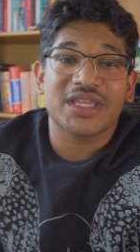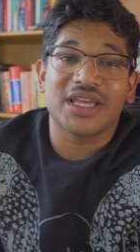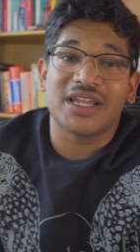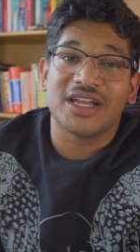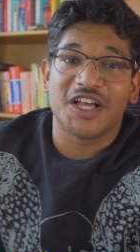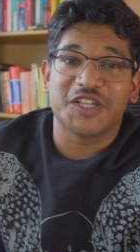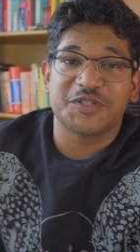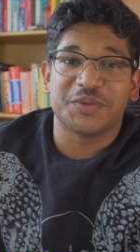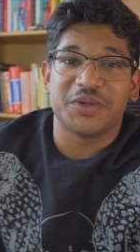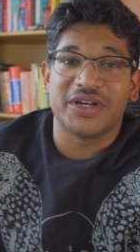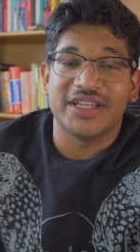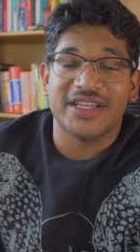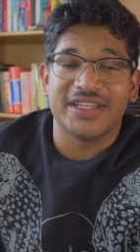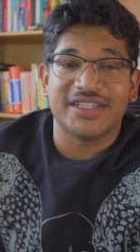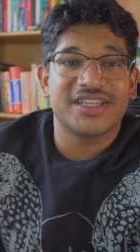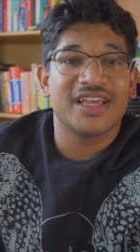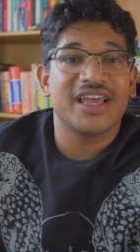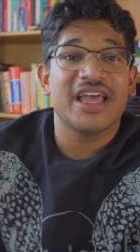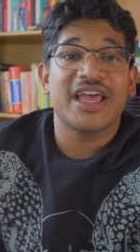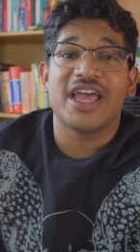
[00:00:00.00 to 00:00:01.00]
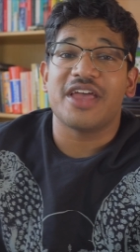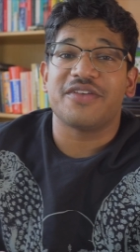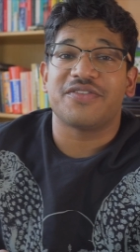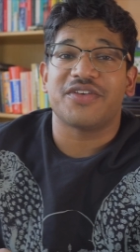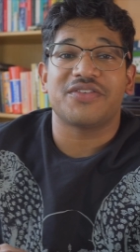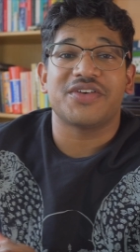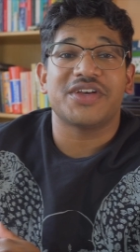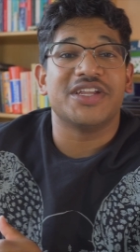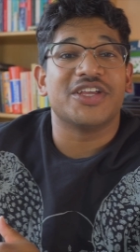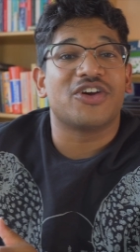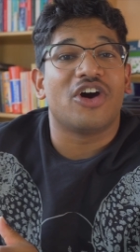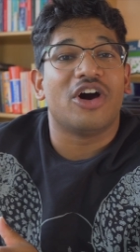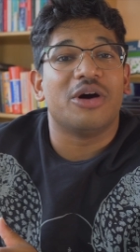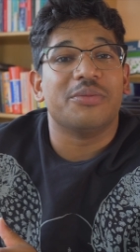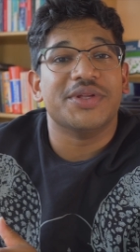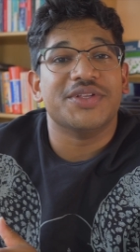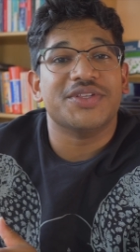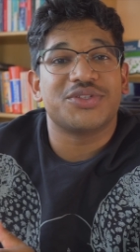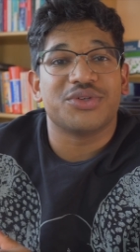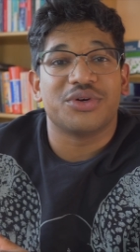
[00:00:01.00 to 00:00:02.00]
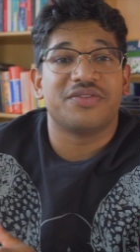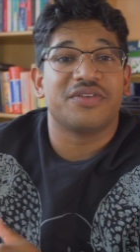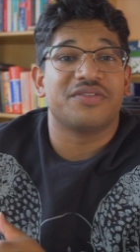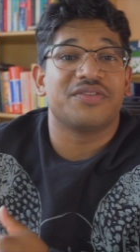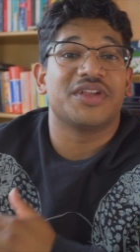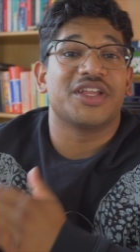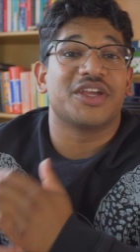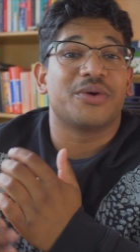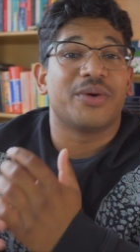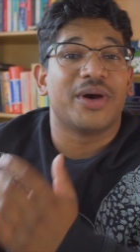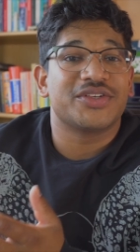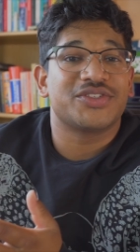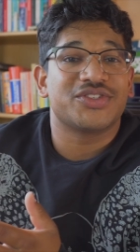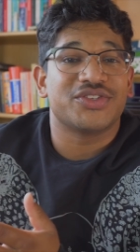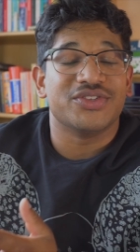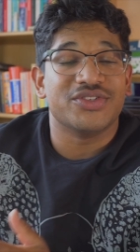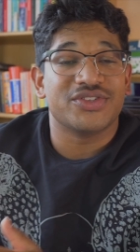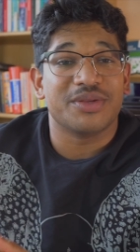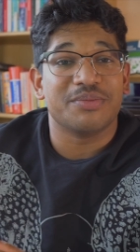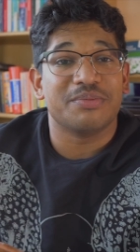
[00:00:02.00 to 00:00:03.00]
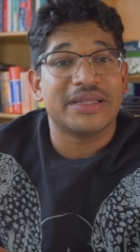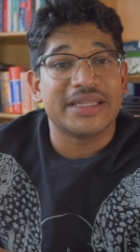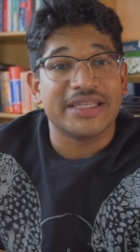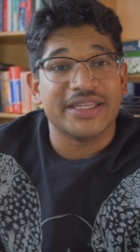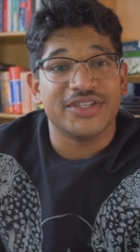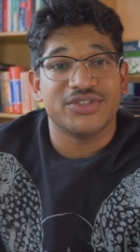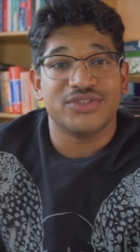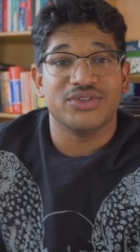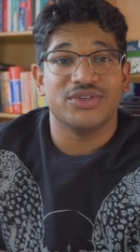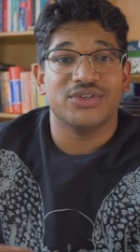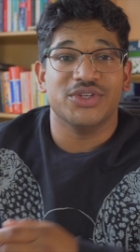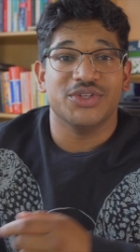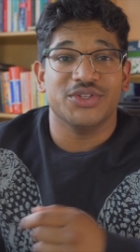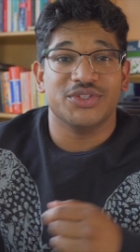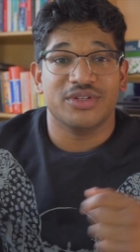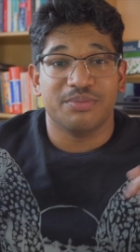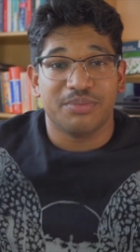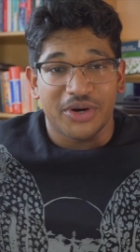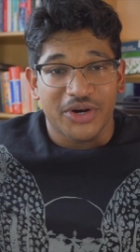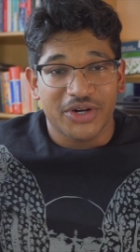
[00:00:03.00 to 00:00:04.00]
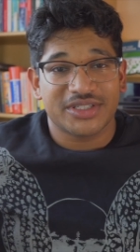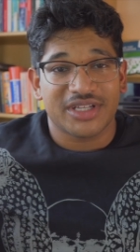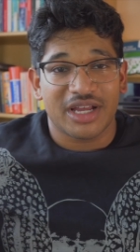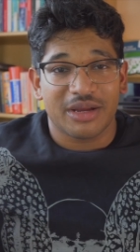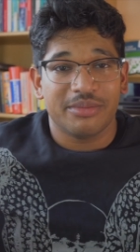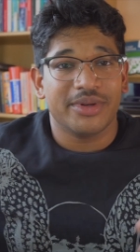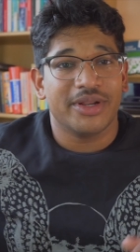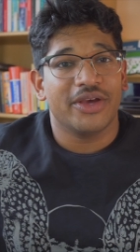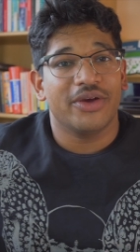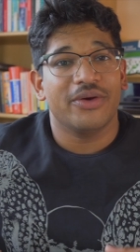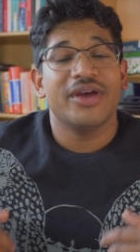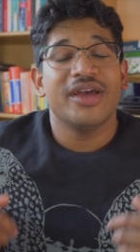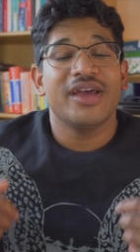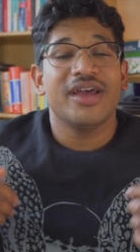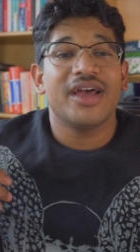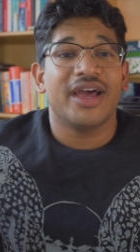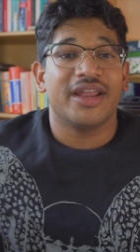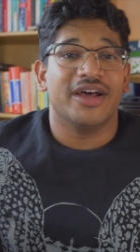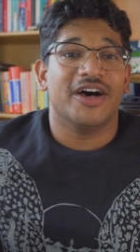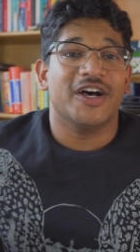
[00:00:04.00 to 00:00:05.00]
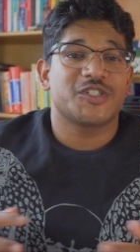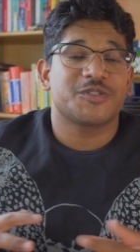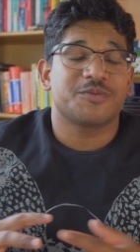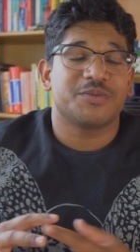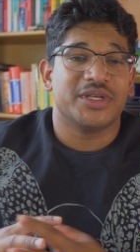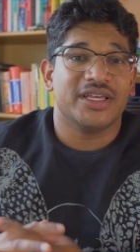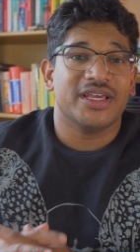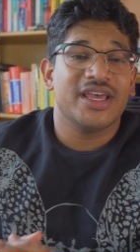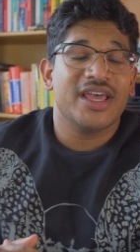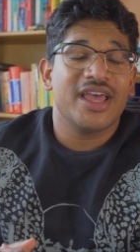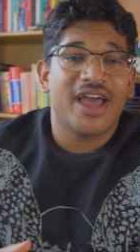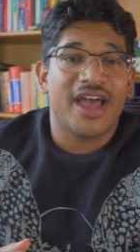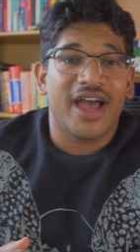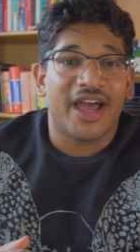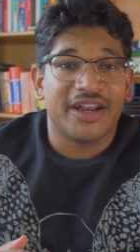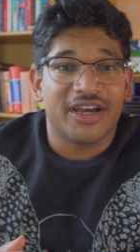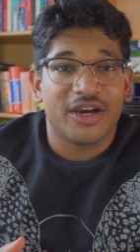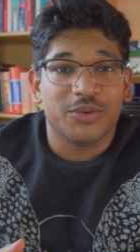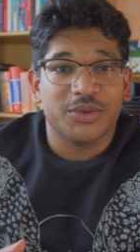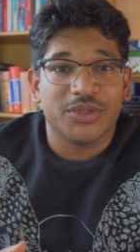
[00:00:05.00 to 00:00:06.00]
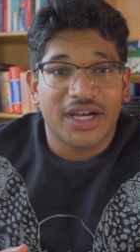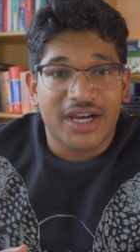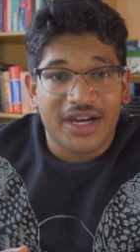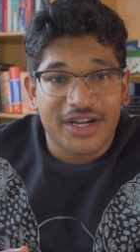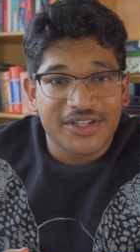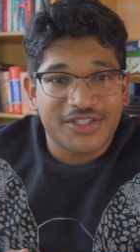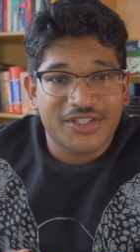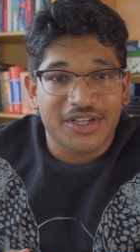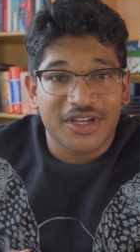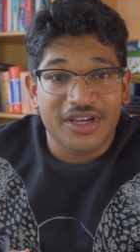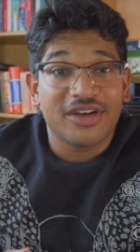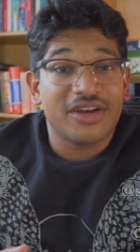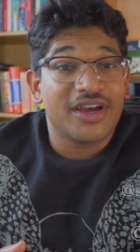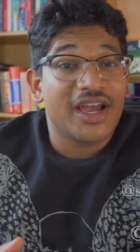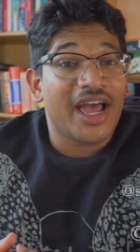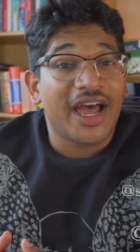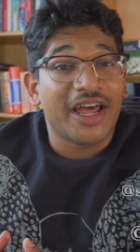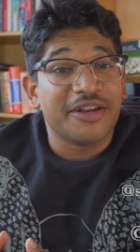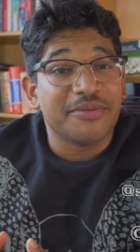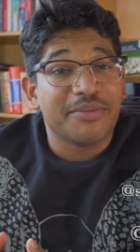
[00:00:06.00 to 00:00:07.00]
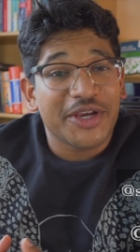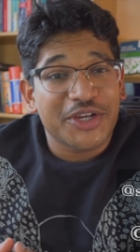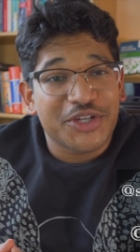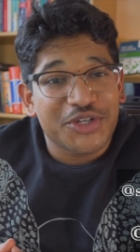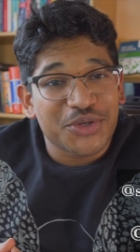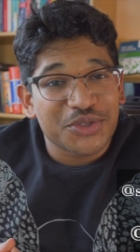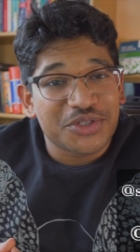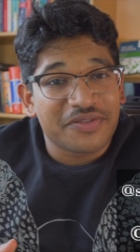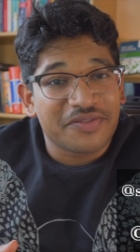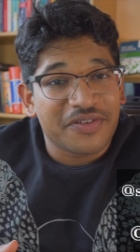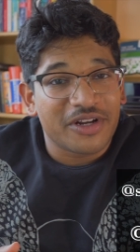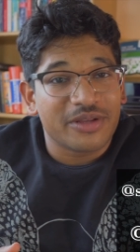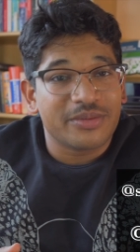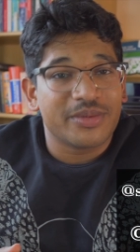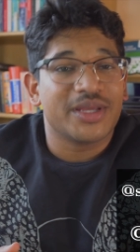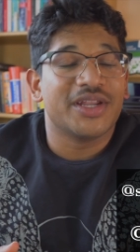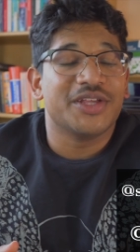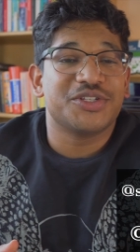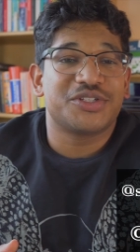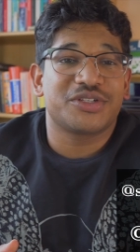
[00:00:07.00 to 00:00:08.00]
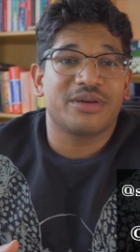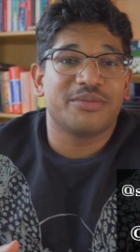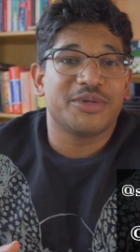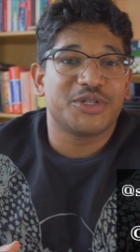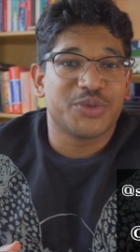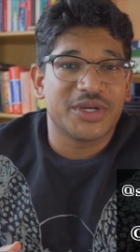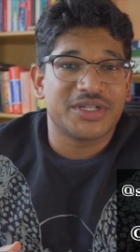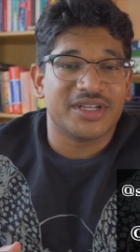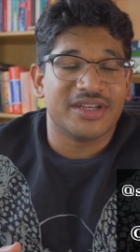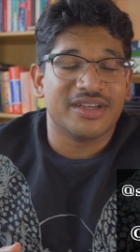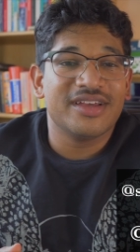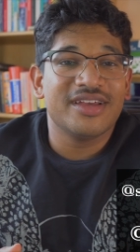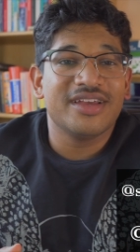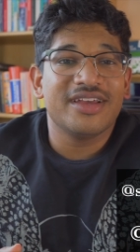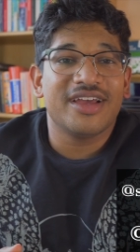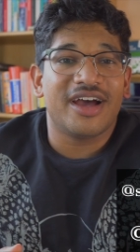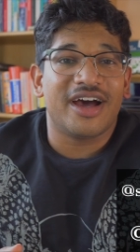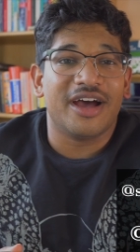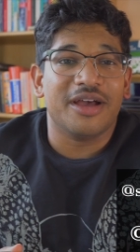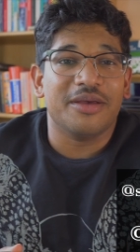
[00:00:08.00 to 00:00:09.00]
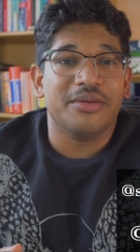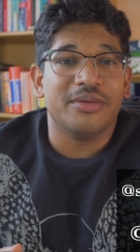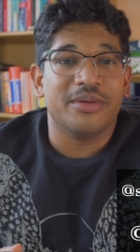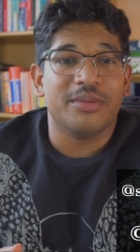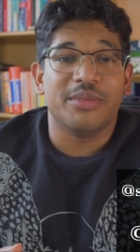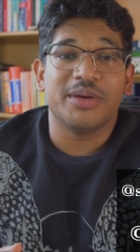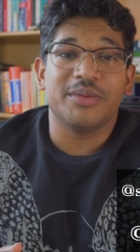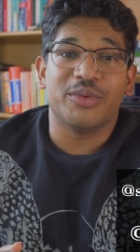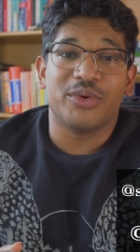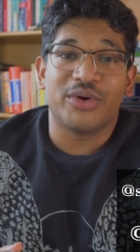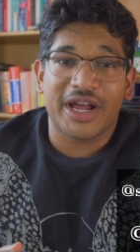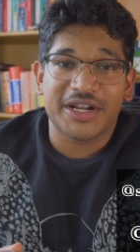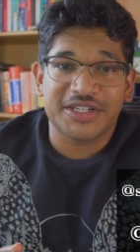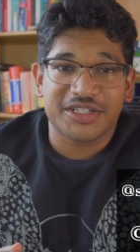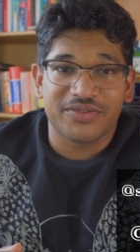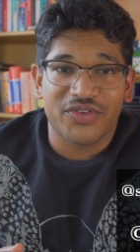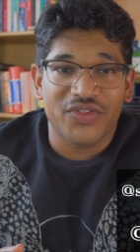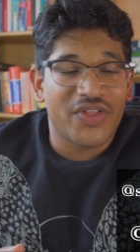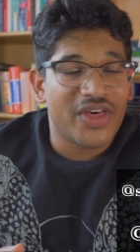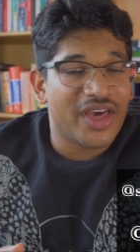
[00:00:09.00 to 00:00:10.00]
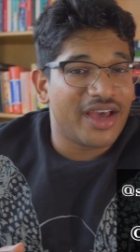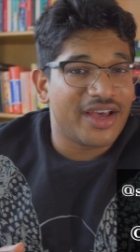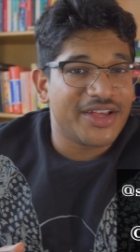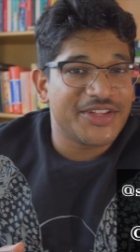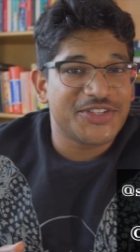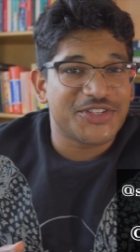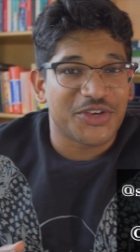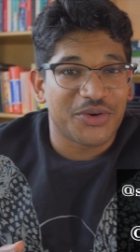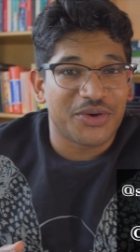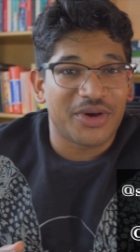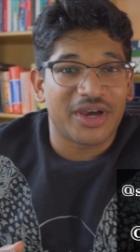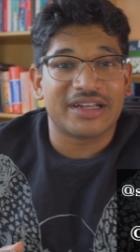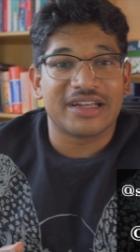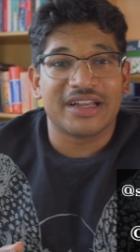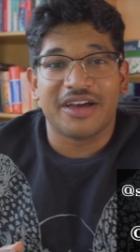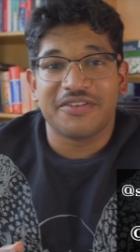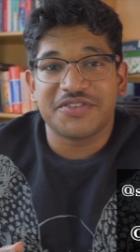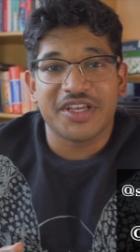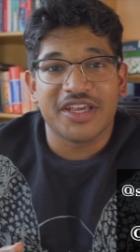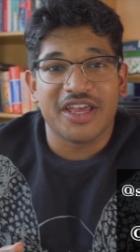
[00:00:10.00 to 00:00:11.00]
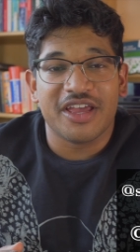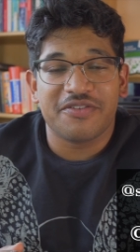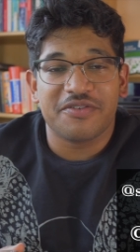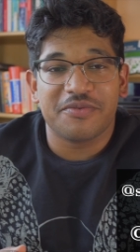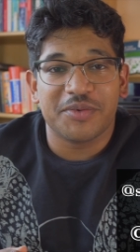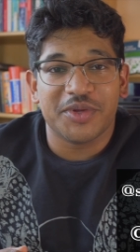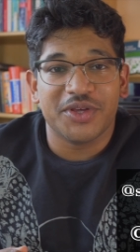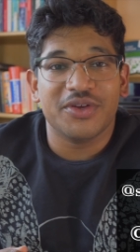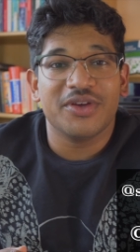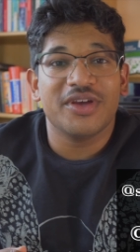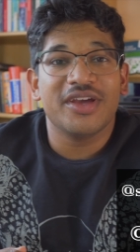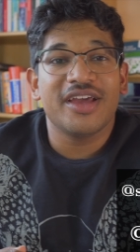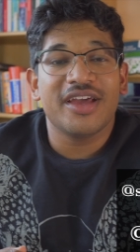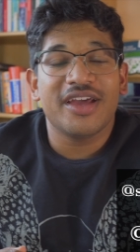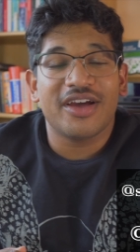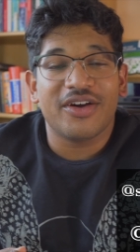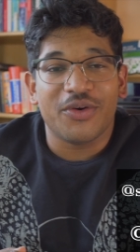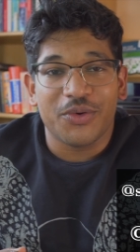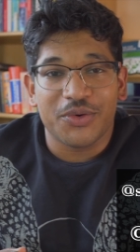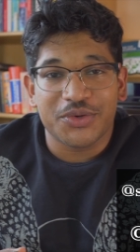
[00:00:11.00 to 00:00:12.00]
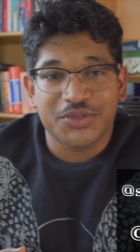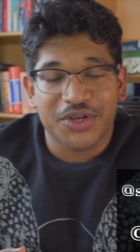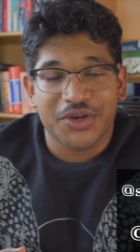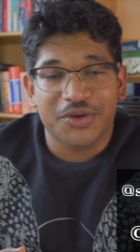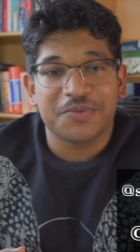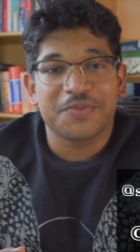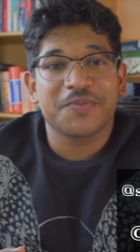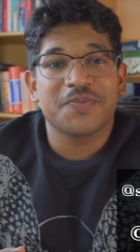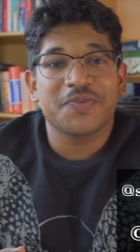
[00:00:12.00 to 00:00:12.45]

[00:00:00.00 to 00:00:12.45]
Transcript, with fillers: And last but not least, if you have any comments or if you have any questions, then please do use the box down below and ask me, and I will answer. And make sure to follow me on Instagram or Twitter. I'm a bit more active on there, so I'd love to hear from you also.